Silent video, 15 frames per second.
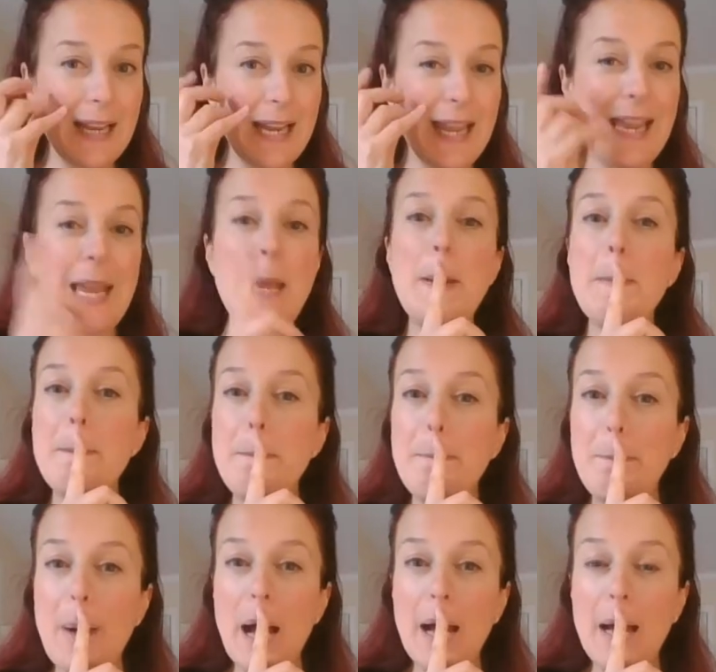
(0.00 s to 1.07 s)
ip,
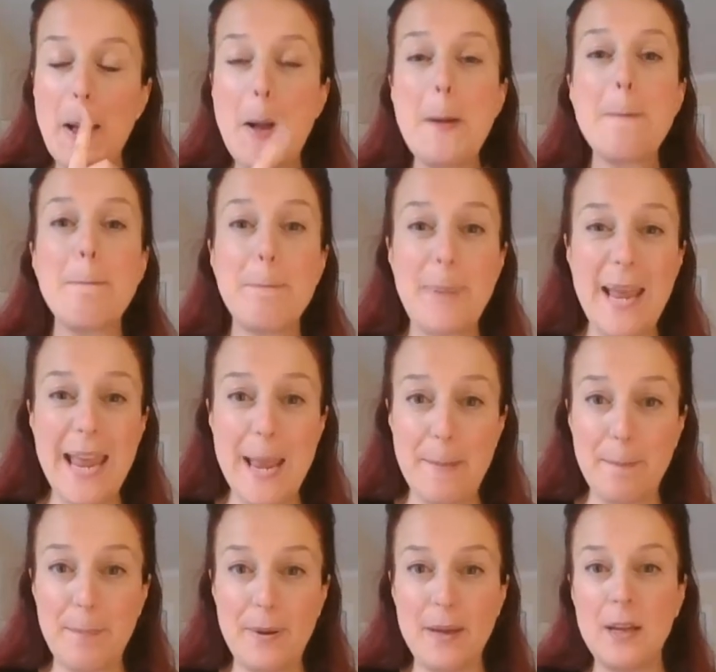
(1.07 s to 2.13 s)

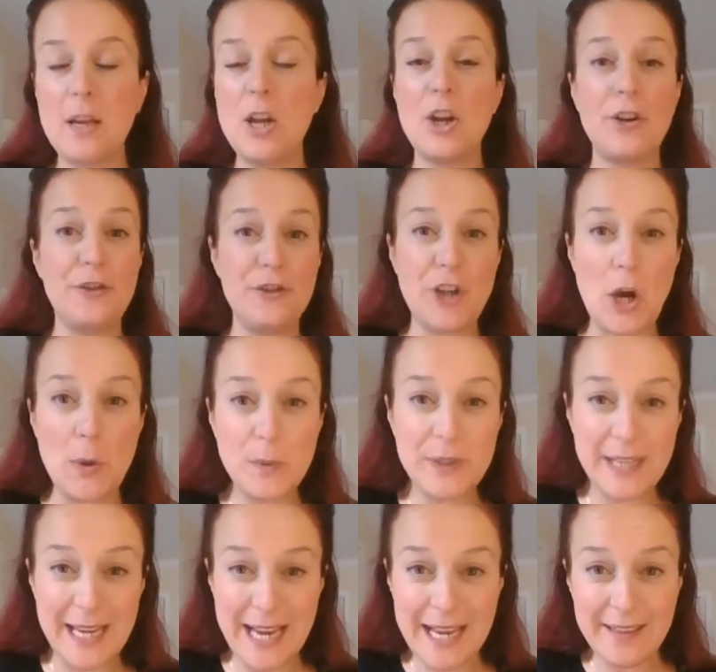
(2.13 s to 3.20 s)
pip.
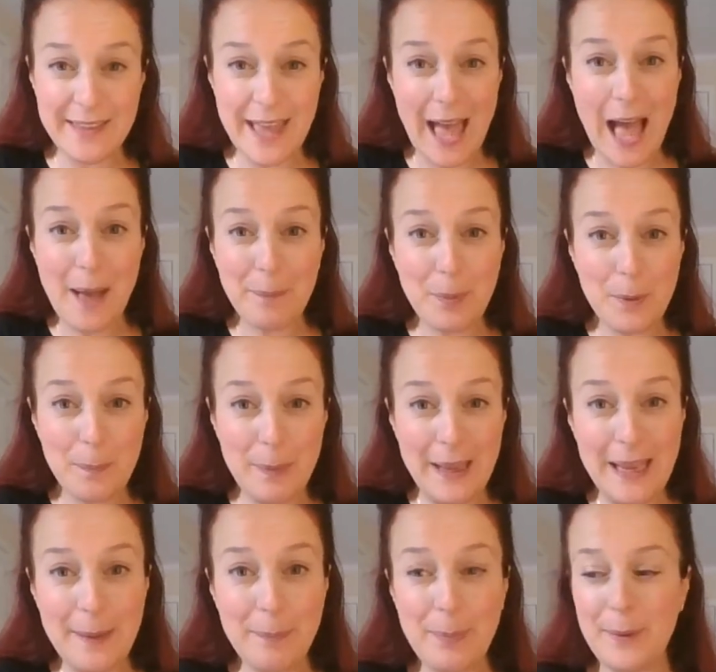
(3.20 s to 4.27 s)
Don't eat the apple,
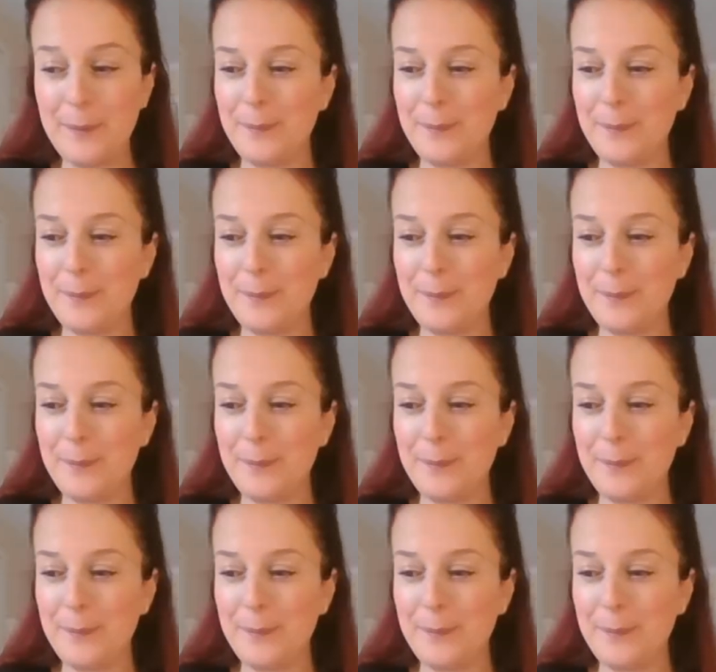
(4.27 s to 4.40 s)
Pip.